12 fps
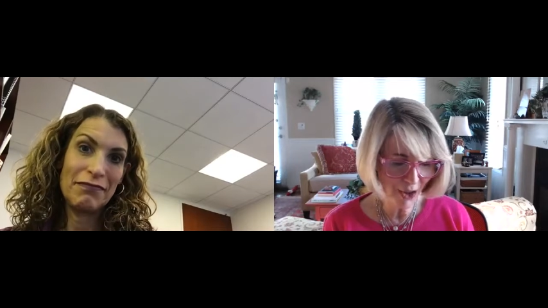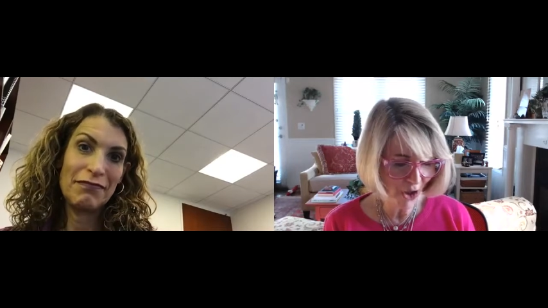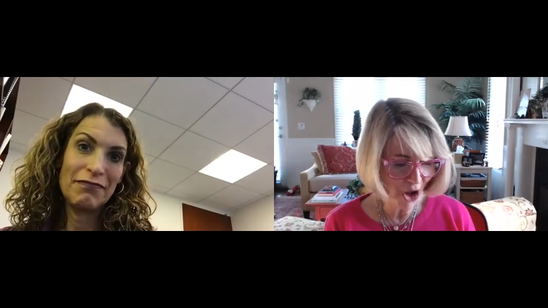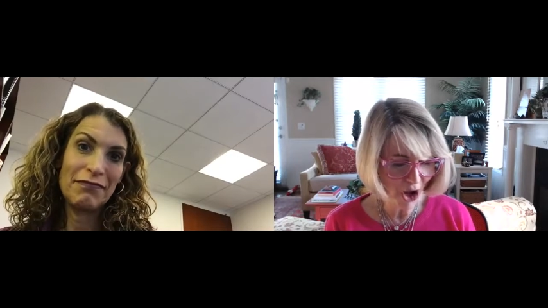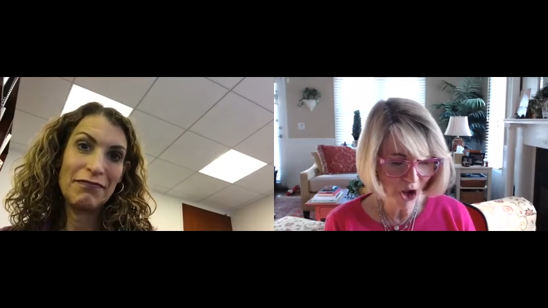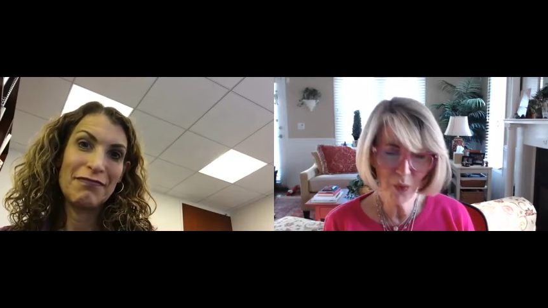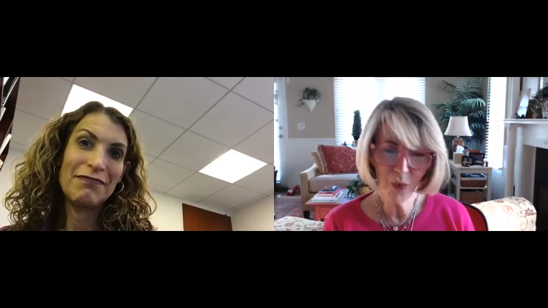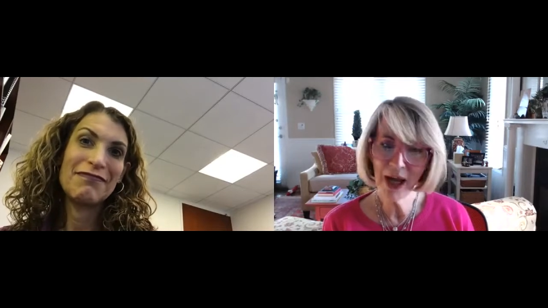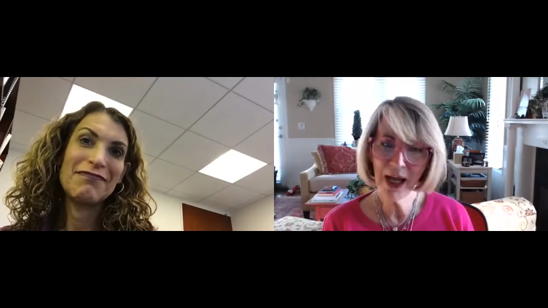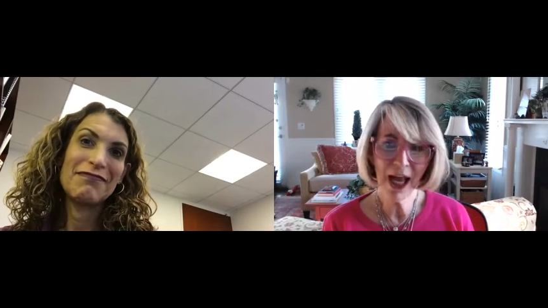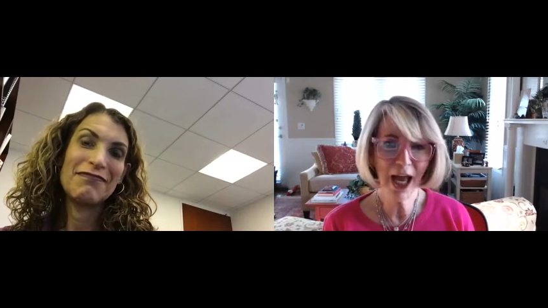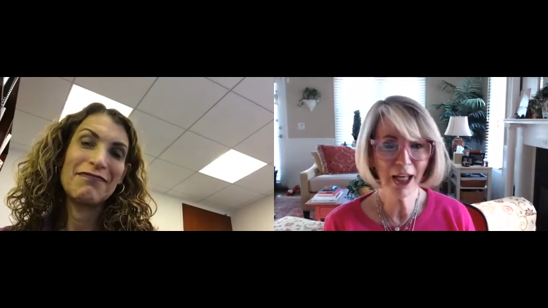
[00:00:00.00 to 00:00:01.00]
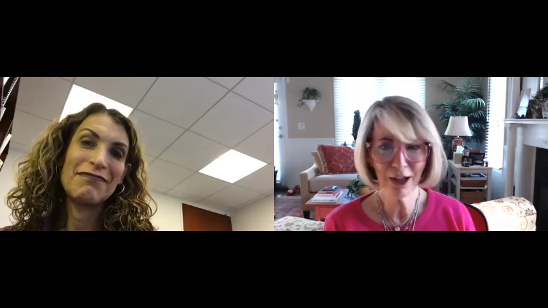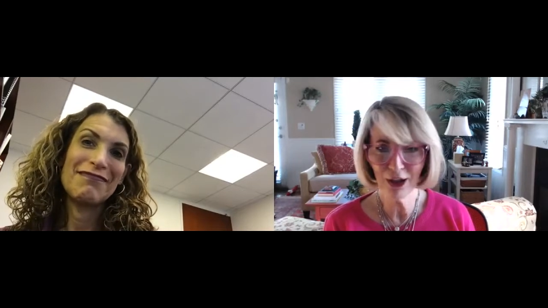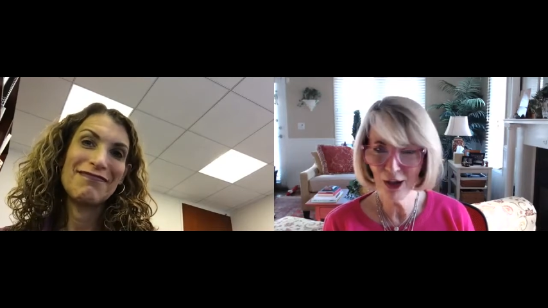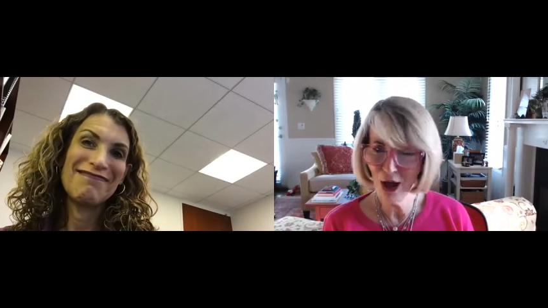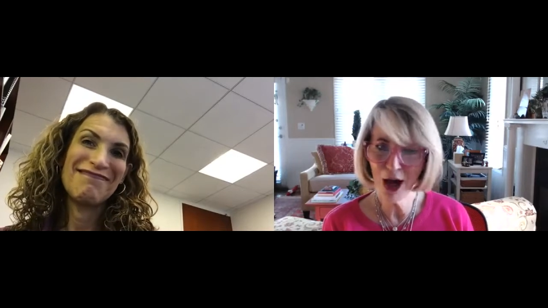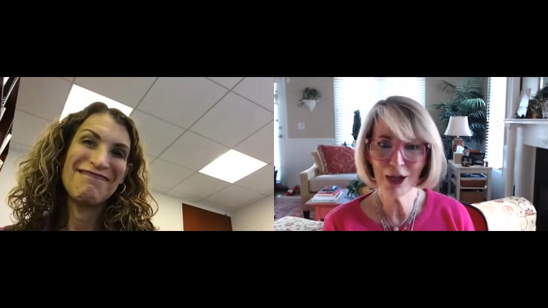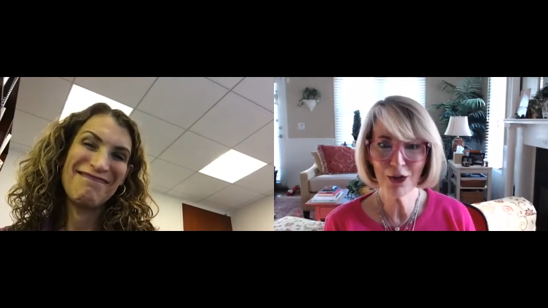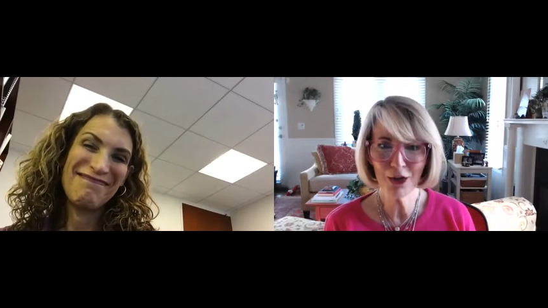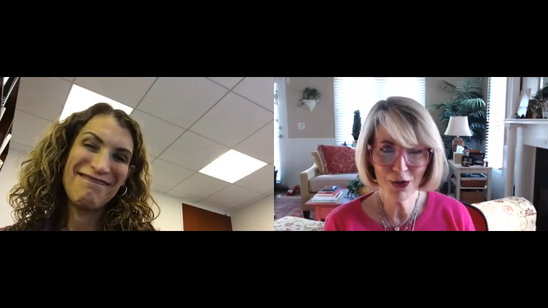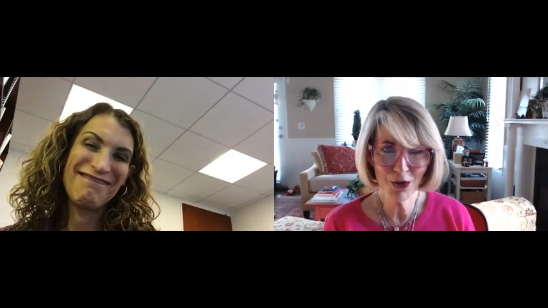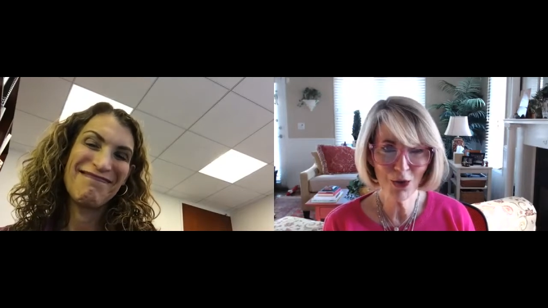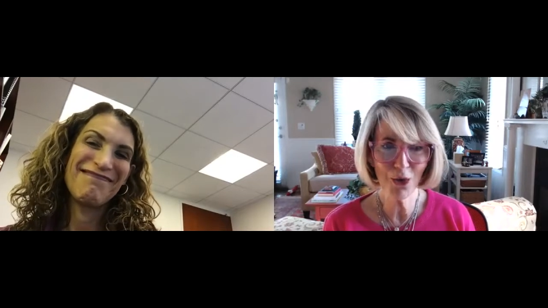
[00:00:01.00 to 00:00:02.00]
Speaker 1: the hallway and locked the
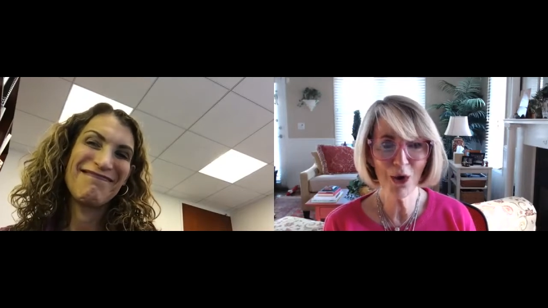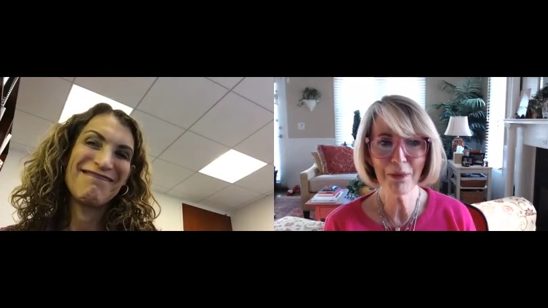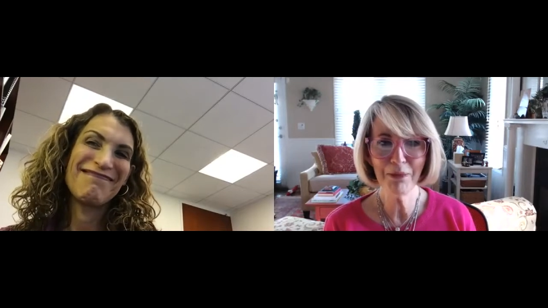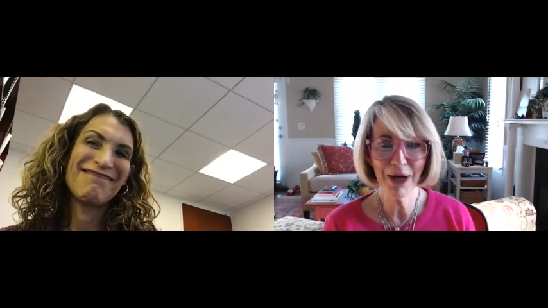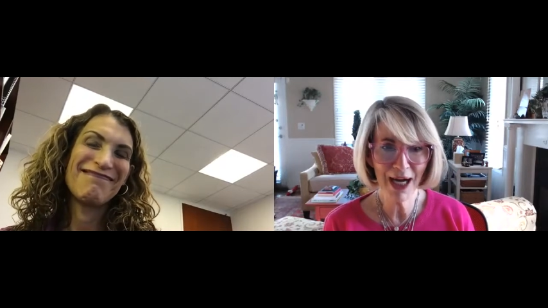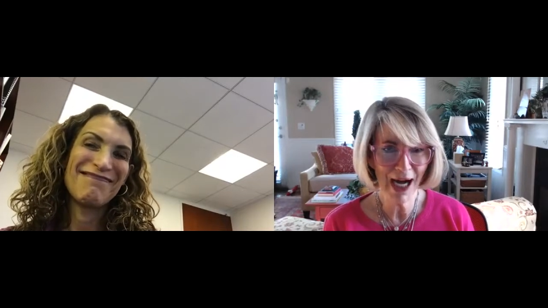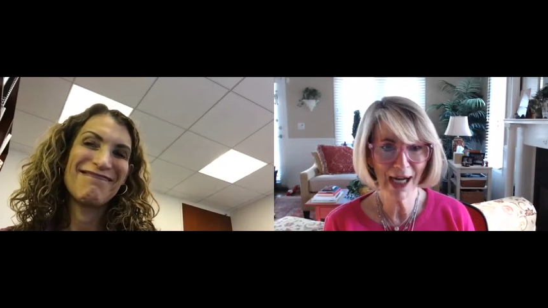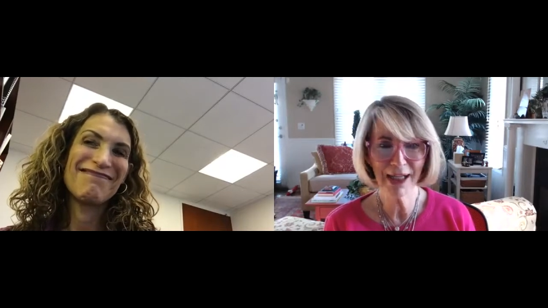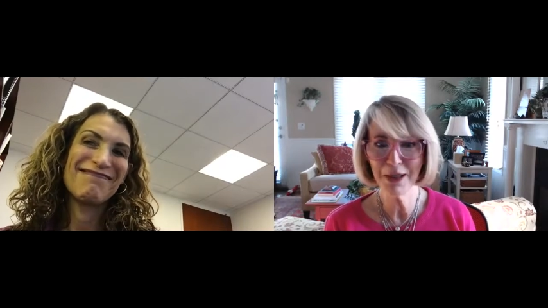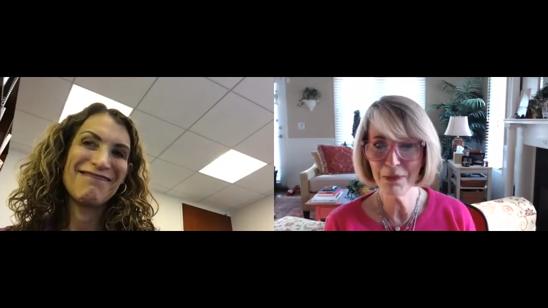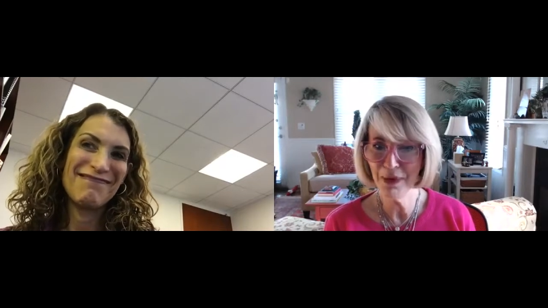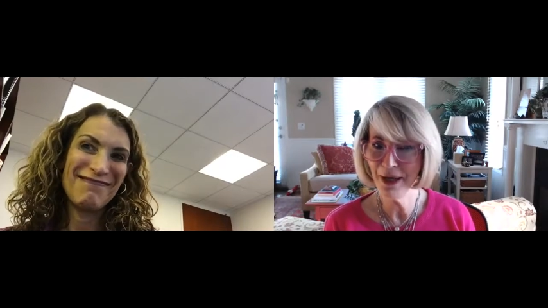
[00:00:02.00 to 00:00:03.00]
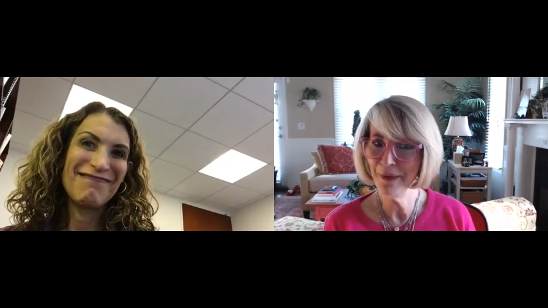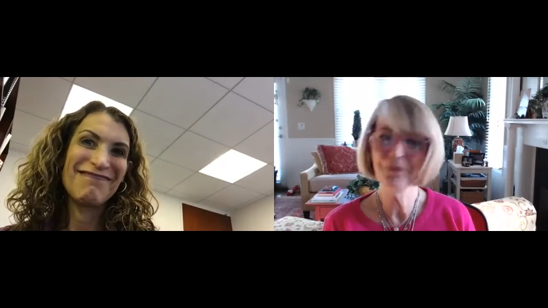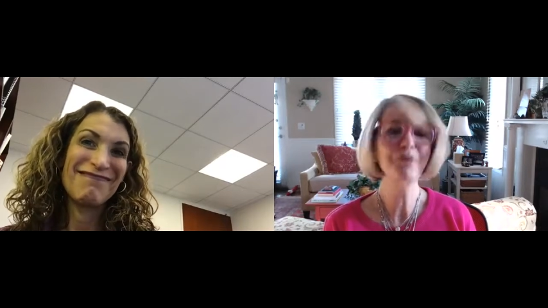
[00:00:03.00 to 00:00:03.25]
door behind me.